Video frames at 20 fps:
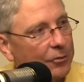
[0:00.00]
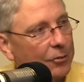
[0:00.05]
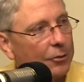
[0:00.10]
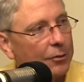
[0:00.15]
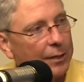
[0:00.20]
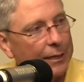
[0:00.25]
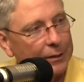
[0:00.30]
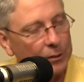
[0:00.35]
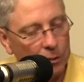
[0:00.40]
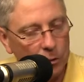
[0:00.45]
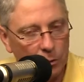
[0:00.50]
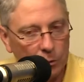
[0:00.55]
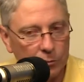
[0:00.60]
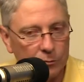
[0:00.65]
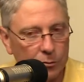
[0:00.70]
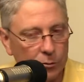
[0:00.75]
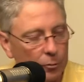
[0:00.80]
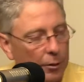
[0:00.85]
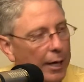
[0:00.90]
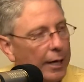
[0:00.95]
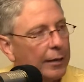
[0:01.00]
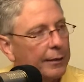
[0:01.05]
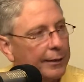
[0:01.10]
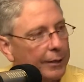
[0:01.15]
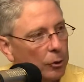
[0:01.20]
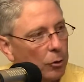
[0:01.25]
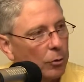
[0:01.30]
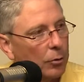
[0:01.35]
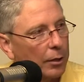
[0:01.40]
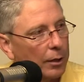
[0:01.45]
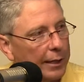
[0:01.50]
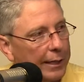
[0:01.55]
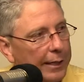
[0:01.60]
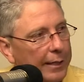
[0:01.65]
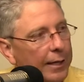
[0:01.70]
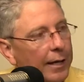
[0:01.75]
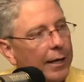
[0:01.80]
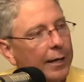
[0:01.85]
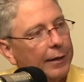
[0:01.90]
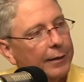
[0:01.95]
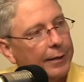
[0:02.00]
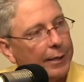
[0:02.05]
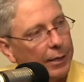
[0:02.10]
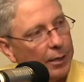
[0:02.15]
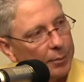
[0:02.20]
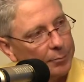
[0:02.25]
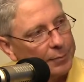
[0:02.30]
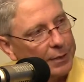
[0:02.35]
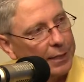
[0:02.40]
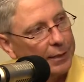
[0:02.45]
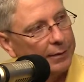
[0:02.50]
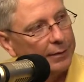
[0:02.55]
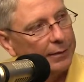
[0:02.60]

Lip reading: so they directly correlate. They update